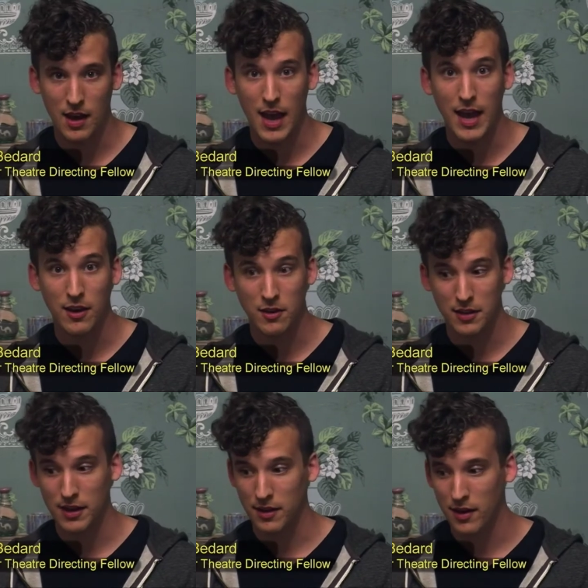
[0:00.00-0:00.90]
Hangar
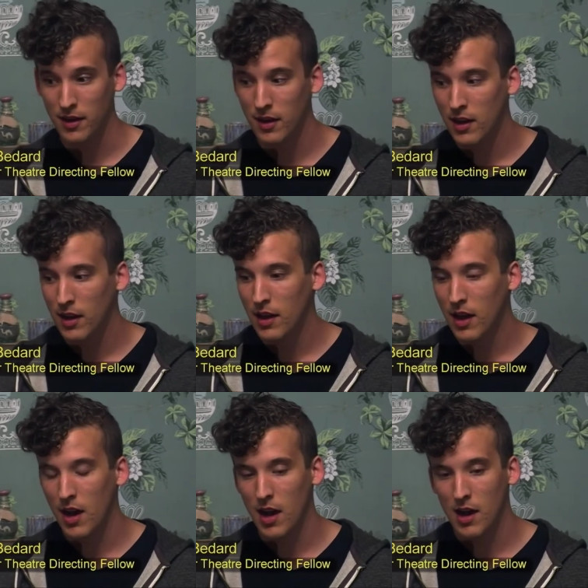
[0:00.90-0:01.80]
Theater.
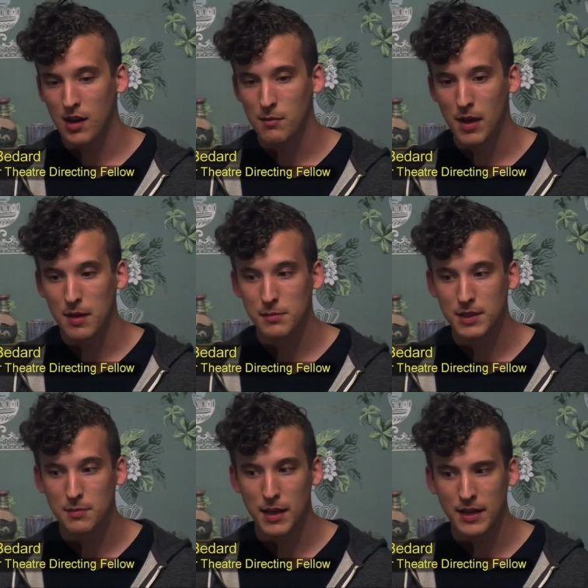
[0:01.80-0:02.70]
Um, I'm
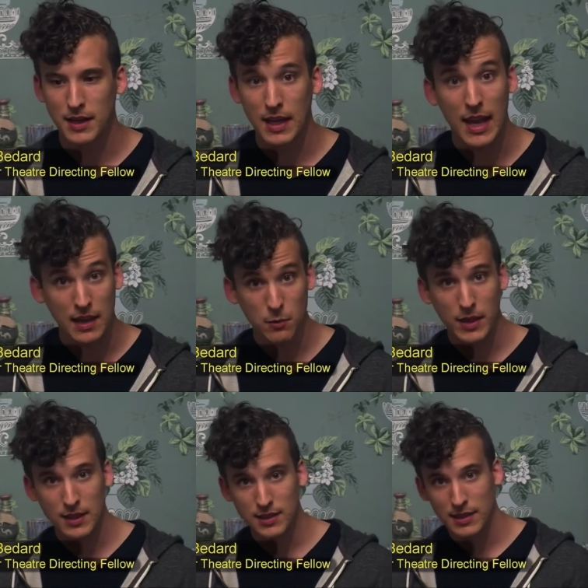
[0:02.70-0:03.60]
spending eight
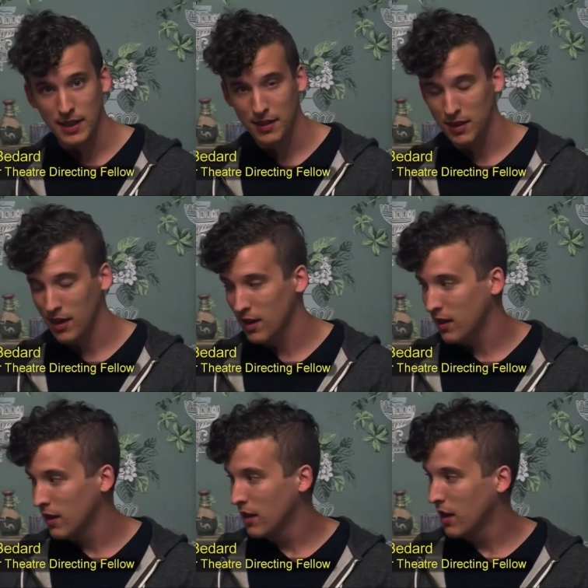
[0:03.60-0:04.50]
weeks in Ithaca.
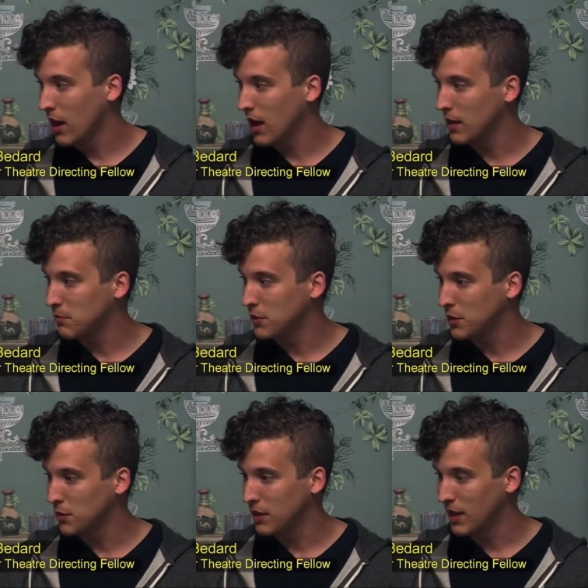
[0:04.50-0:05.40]
I'm
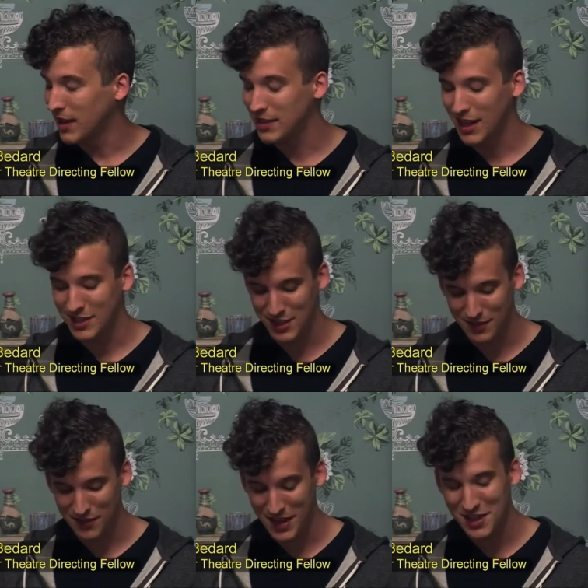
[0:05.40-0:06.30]
doing, I, I
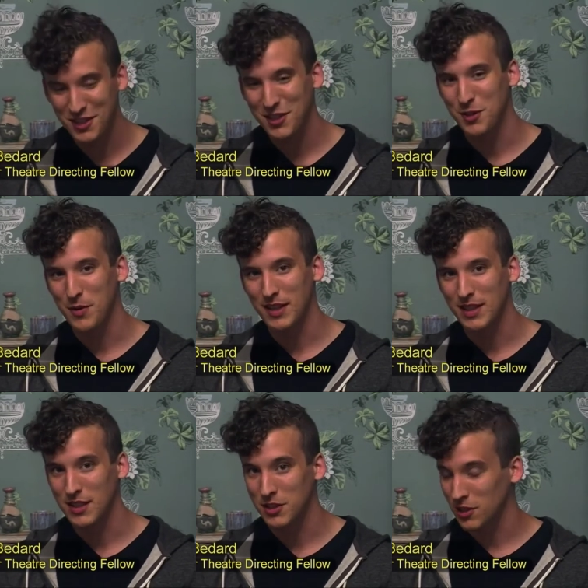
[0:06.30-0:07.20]
just finished
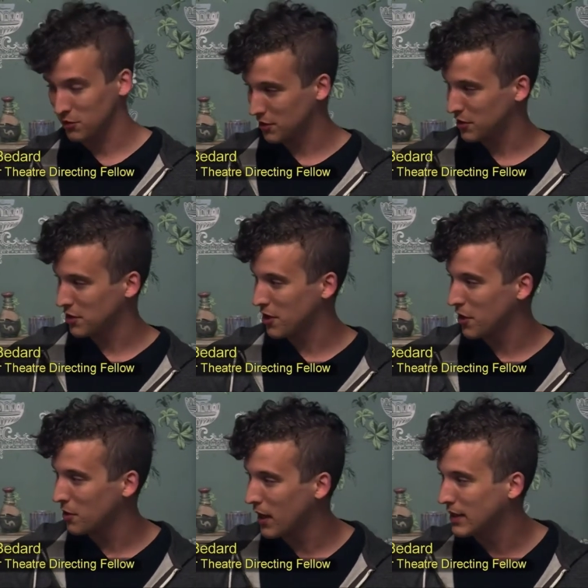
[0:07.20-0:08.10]
directing a children's
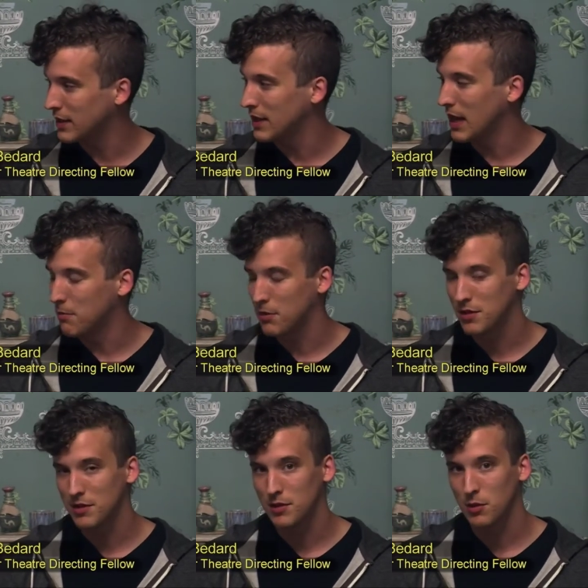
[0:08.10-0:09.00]
show. I did The
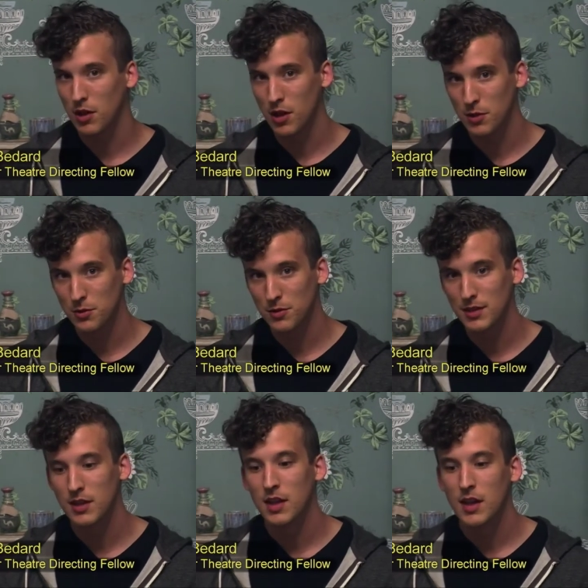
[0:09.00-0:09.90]
Emperor's New Clothes.